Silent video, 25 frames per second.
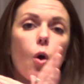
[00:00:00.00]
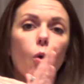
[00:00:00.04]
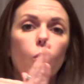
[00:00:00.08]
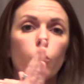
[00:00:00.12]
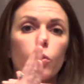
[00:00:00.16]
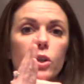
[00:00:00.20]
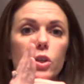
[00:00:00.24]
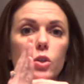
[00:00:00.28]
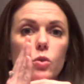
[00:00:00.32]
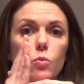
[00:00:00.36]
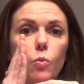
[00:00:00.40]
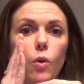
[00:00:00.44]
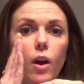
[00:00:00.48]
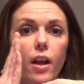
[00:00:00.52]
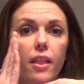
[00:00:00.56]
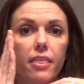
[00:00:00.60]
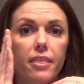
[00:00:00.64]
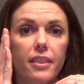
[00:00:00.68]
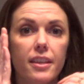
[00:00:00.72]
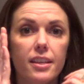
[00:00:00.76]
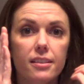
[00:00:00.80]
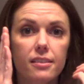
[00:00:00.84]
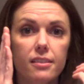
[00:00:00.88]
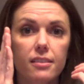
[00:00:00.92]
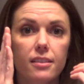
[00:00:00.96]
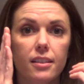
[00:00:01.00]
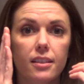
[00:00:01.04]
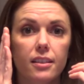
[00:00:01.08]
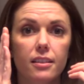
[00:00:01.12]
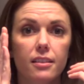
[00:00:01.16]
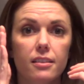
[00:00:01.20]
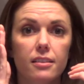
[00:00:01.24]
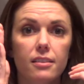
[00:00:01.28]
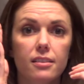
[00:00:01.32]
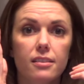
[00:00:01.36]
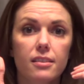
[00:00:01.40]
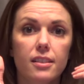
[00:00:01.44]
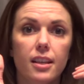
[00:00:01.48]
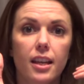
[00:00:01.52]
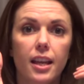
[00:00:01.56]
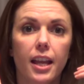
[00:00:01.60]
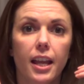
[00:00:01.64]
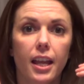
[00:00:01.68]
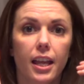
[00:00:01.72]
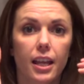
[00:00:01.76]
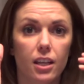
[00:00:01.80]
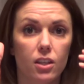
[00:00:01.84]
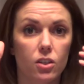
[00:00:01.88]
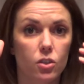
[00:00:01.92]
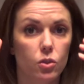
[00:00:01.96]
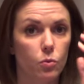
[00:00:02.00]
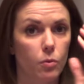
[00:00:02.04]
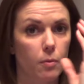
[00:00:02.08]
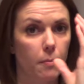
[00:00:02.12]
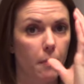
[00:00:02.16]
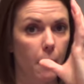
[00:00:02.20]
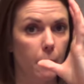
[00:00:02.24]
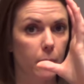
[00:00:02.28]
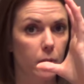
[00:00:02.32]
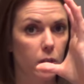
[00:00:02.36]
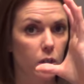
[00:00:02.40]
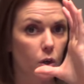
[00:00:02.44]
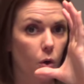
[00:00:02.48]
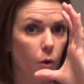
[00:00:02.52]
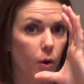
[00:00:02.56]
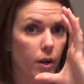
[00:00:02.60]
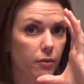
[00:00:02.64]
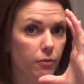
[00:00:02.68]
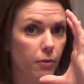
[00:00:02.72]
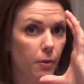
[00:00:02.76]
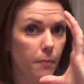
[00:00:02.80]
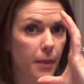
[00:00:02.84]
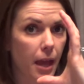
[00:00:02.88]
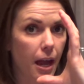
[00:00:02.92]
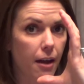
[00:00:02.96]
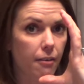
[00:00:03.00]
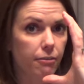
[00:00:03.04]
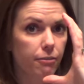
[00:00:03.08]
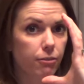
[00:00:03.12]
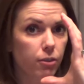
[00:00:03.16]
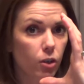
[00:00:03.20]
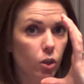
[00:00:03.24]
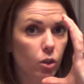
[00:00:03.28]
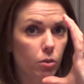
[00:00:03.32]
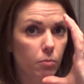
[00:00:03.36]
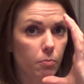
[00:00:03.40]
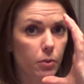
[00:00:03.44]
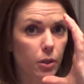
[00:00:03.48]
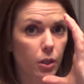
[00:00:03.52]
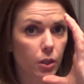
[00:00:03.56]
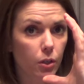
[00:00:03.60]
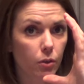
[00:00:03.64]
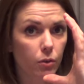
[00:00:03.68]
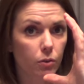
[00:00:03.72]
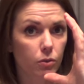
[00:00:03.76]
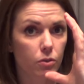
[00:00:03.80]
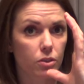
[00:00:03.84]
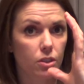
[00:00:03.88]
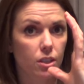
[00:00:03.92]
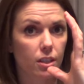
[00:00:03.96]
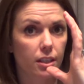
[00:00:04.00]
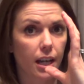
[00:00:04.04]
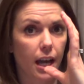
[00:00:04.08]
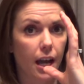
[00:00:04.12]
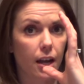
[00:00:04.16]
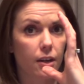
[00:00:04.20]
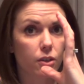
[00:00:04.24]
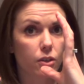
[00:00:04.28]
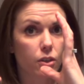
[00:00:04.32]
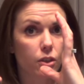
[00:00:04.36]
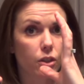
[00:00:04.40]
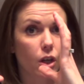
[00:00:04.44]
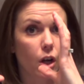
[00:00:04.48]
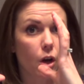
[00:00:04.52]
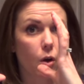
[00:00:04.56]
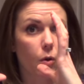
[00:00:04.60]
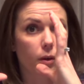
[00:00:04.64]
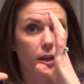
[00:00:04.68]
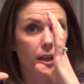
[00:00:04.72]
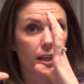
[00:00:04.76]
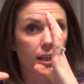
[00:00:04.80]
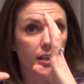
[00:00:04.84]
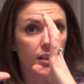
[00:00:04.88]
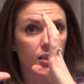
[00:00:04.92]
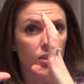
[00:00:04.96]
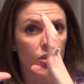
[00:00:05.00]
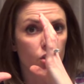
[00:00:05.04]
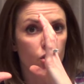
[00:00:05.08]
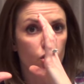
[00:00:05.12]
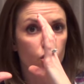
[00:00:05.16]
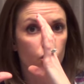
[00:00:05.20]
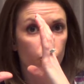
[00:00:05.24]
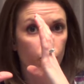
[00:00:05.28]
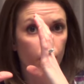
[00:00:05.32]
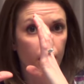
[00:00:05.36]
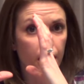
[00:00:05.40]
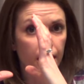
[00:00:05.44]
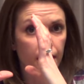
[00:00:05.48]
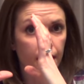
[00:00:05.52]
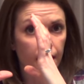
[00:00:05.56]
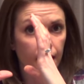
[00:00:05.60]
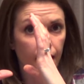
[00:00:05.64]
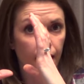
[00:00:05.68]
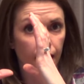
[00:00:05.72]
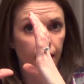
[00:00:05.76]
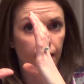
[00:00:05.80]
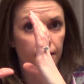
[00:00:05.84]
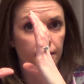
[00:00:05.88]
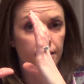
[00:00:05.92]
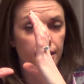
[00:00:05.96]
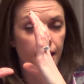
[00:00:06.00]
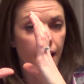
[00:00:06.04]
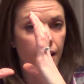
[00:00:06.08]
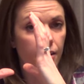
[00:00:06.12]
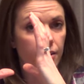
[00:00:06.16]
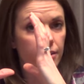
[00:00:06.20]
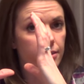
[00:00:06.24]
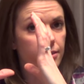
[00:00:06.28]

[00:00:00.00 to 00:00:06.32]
which what this is you remember you're going from that full moon to now you're going and it's shrinking down.